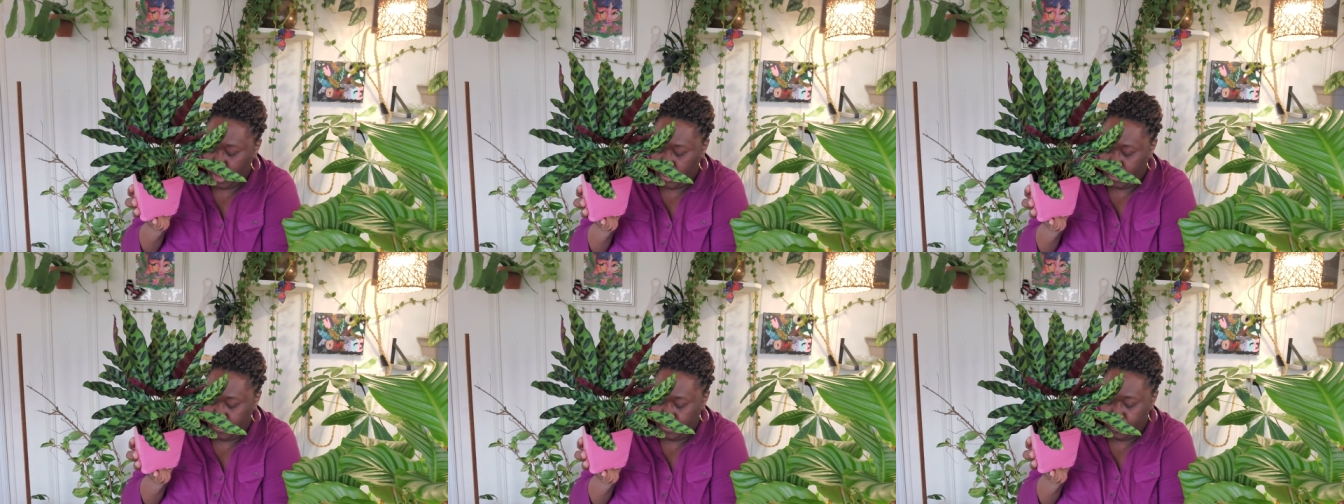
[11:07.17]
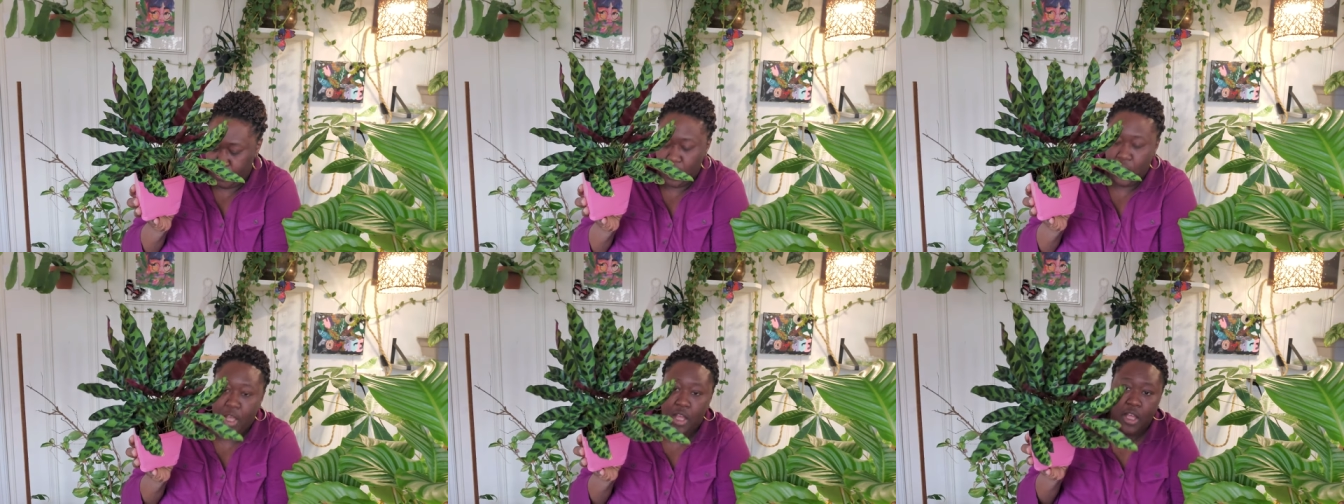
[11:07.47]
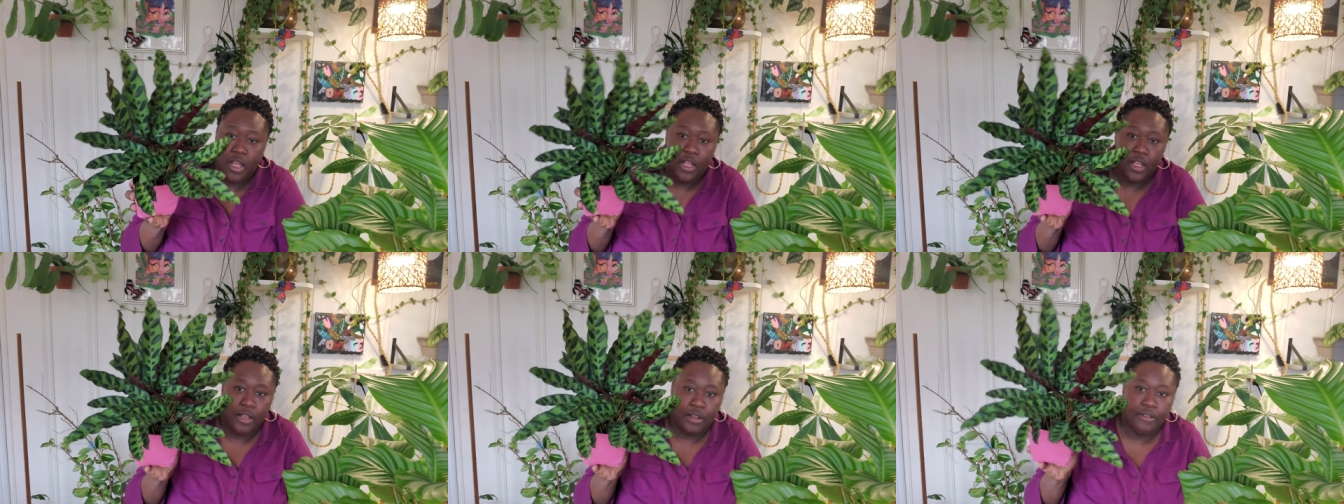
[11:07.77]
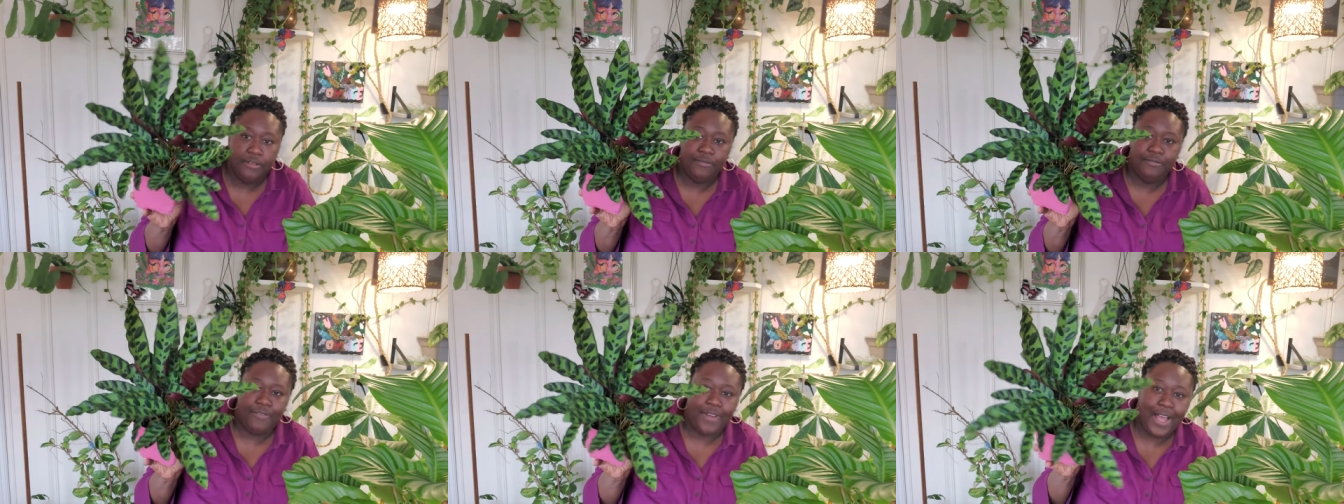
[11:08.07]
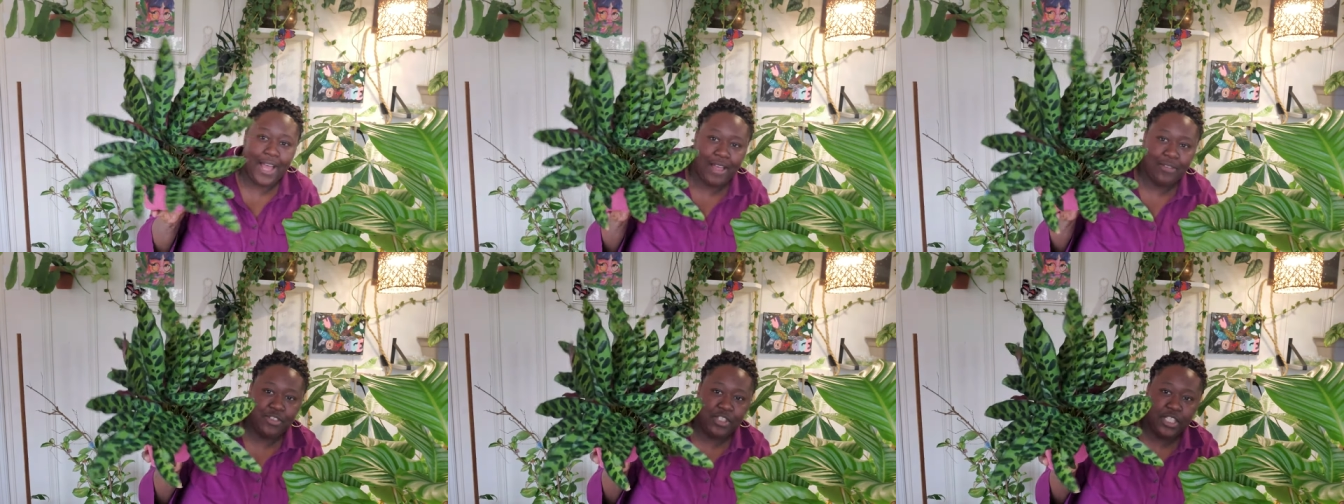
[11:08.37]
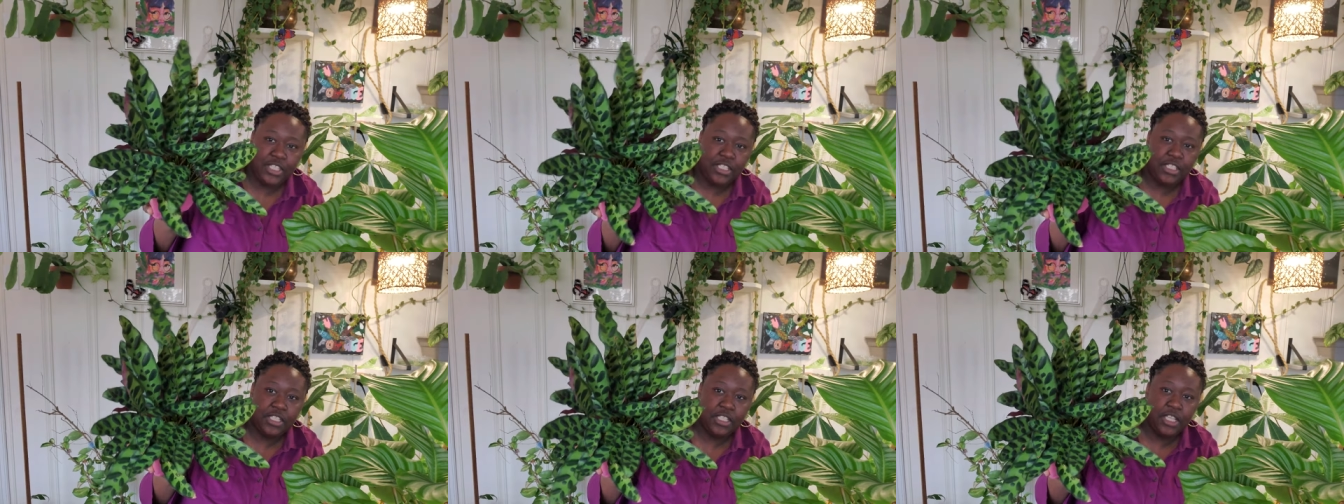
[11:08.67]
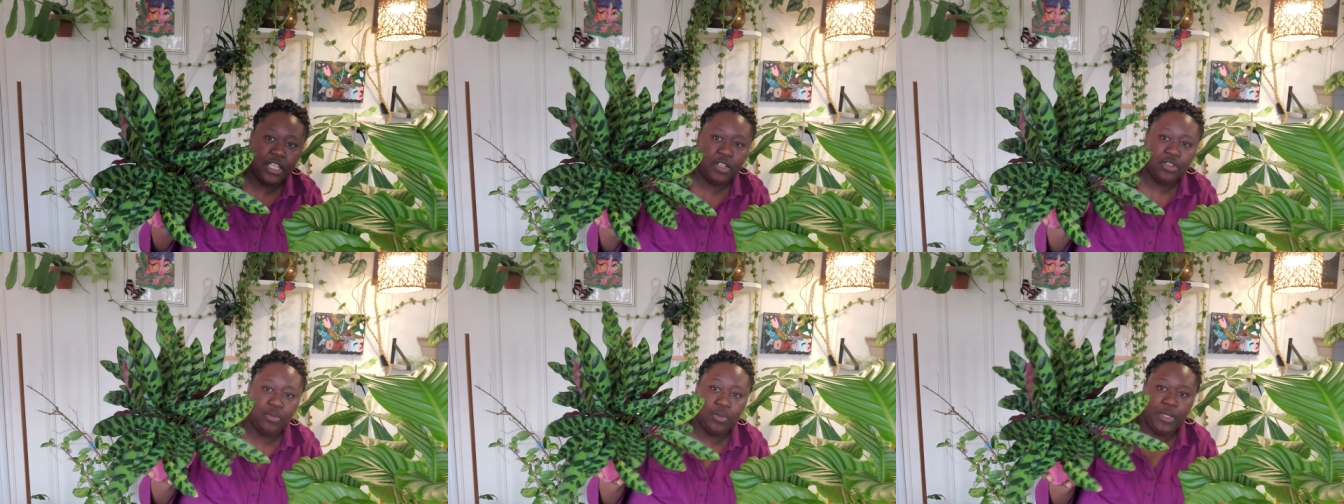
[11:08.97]
of five, six
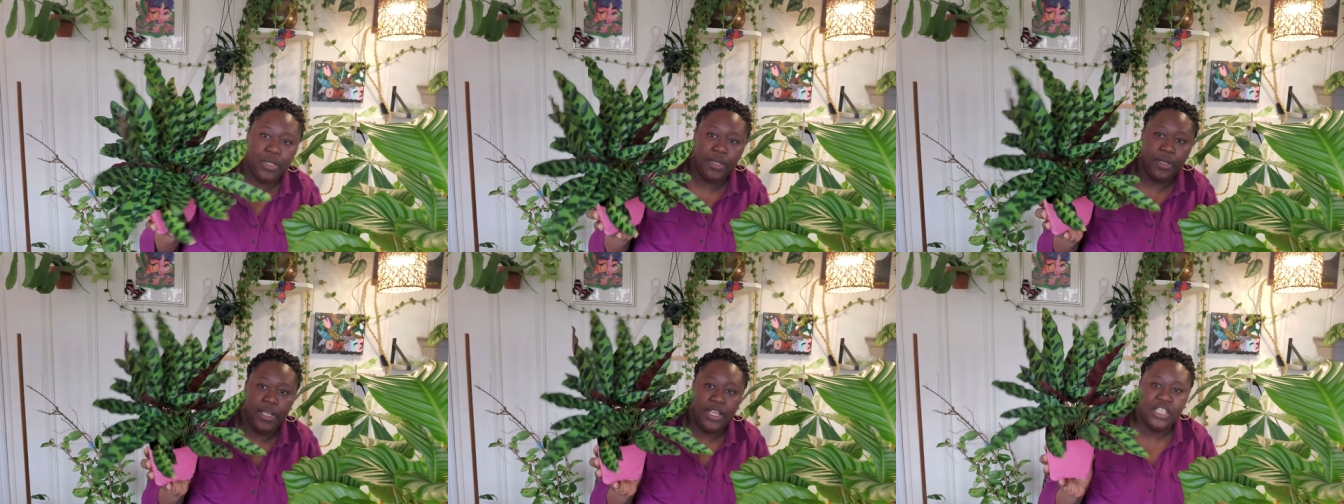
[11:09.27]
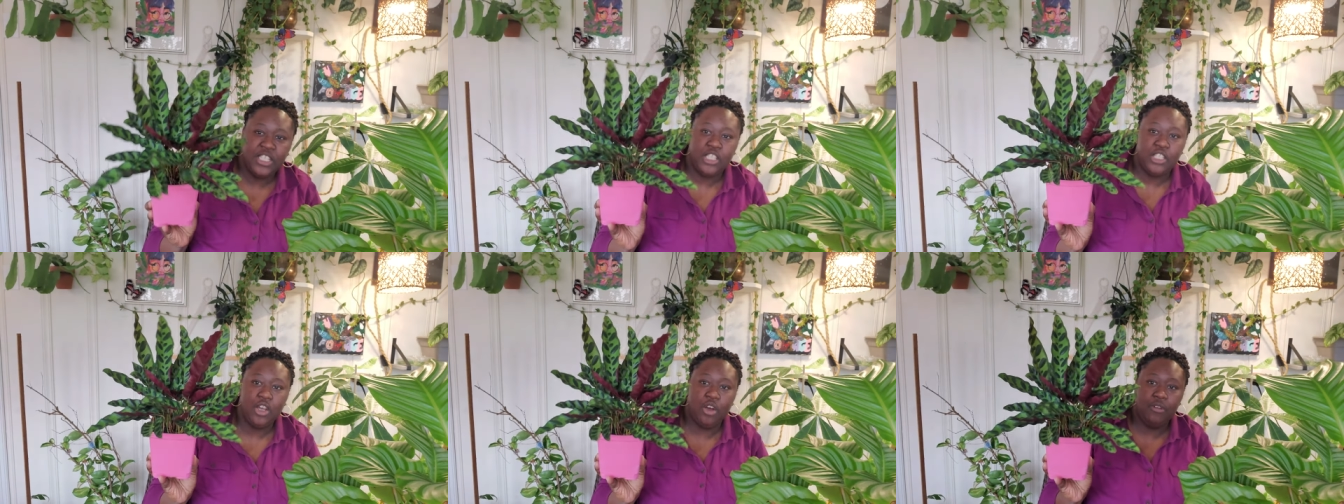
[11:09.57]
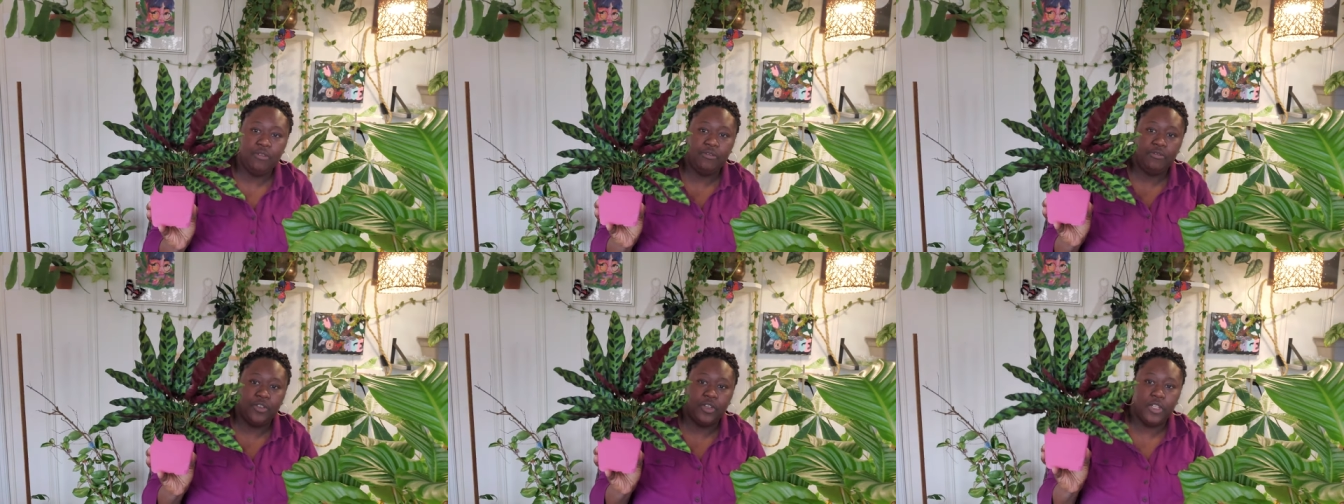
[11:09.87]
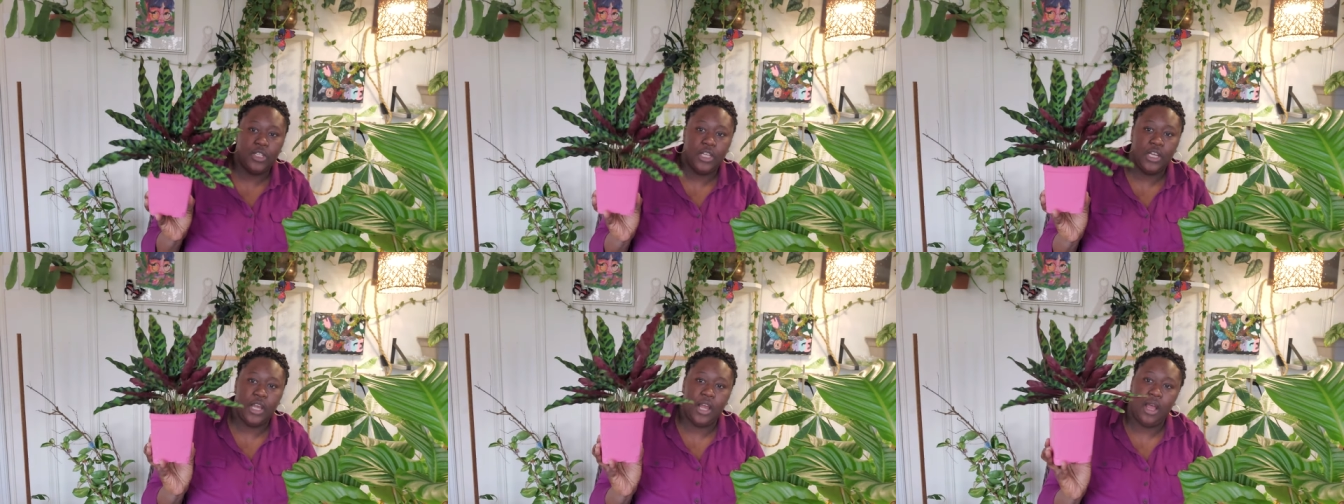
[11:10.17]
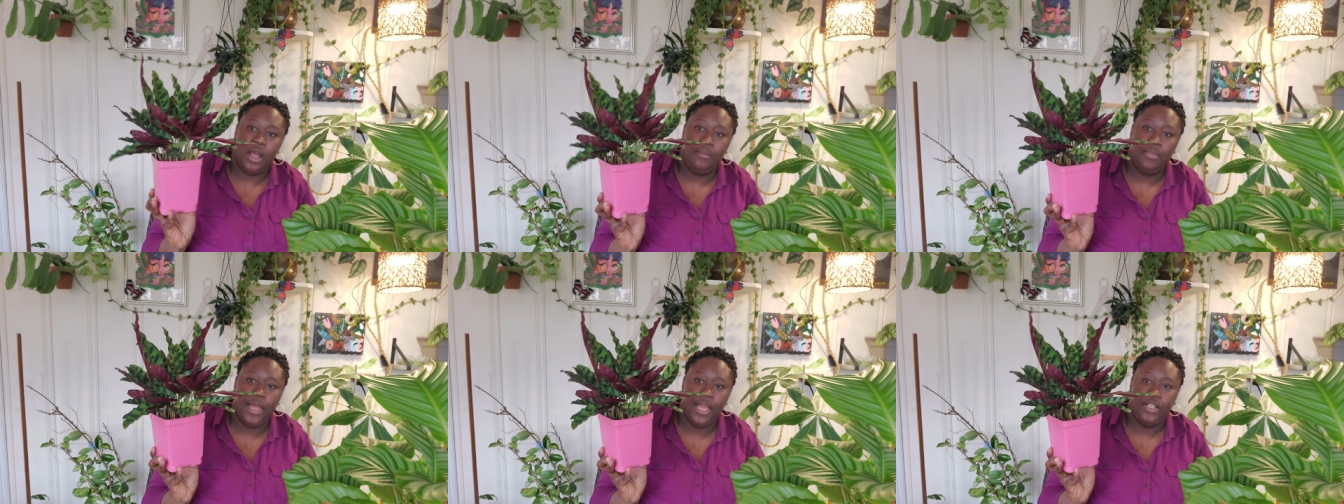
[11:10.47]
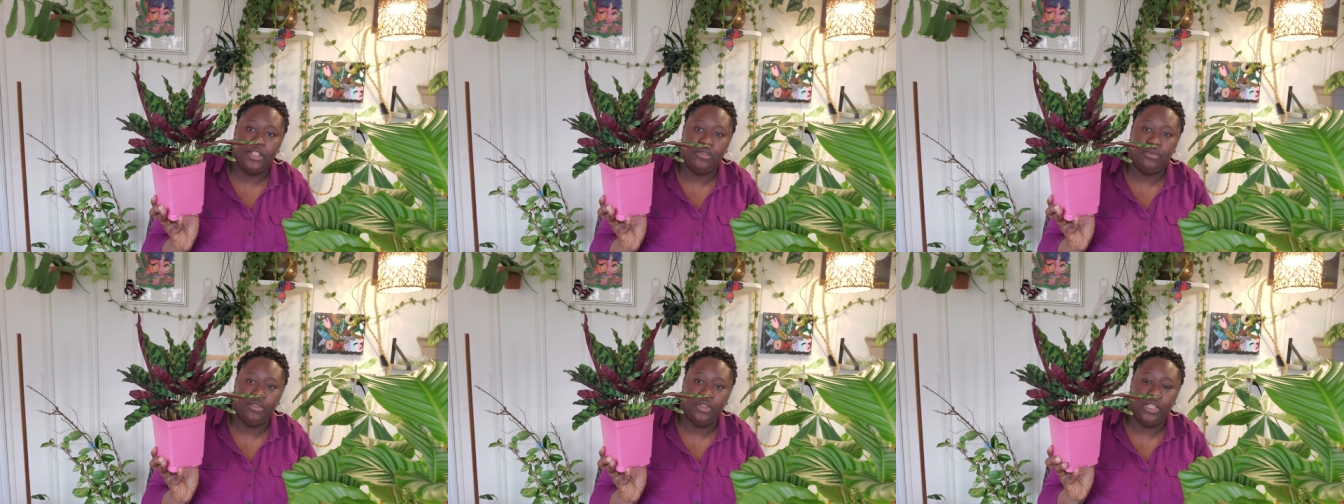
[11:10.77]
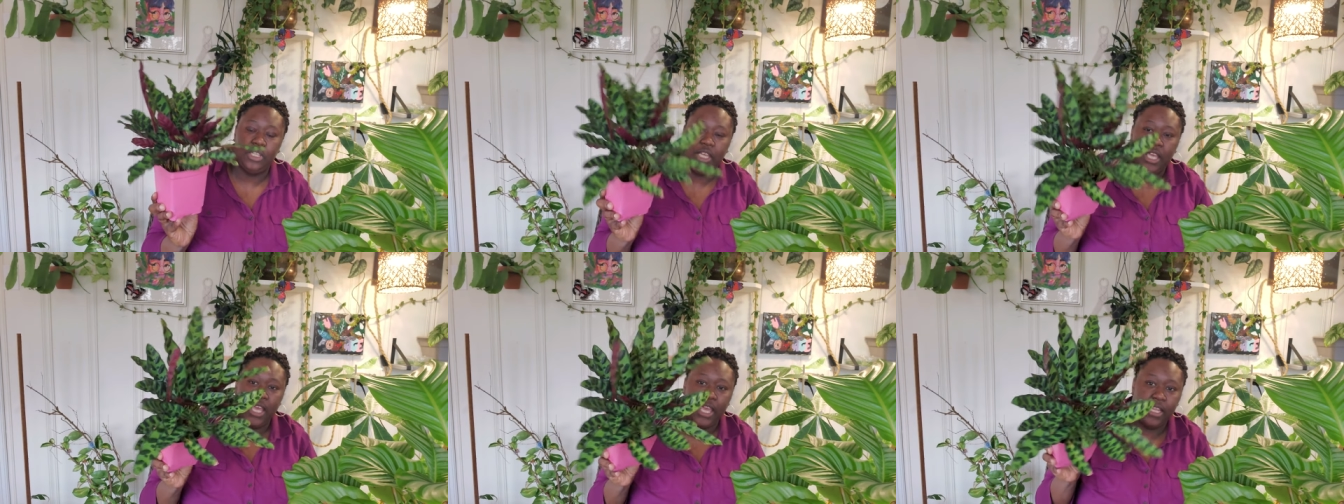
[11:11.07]
leaves, but it's so full and compact you
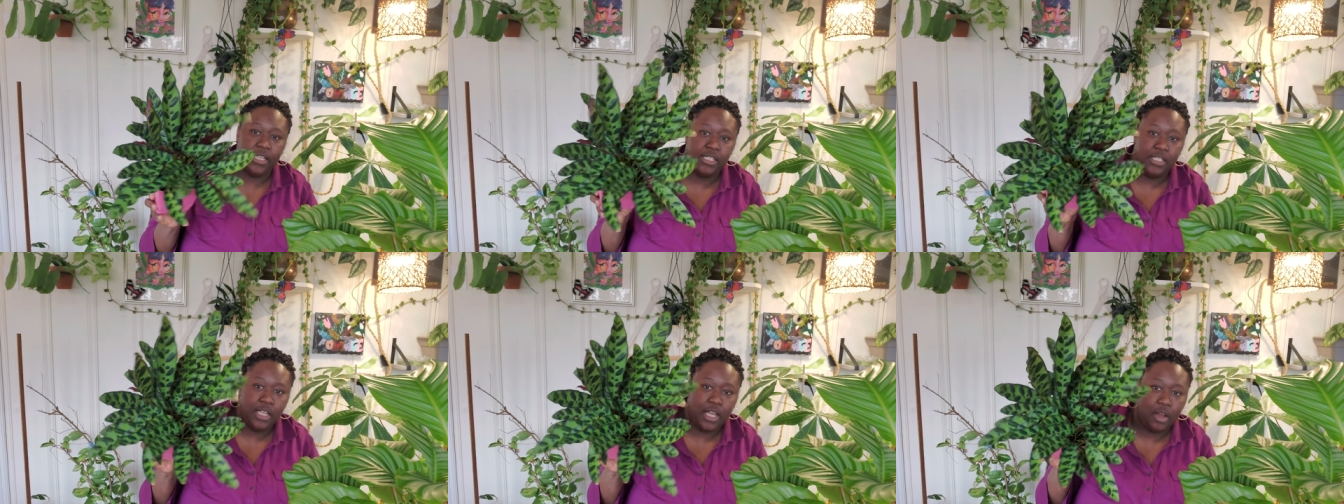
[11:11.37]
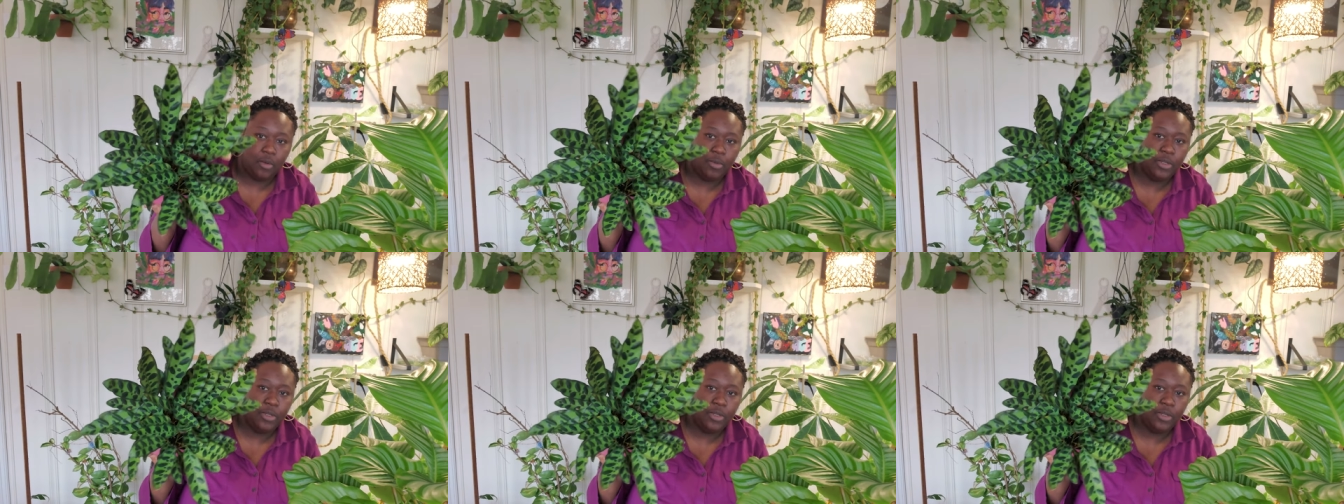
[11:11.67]
really can't tell.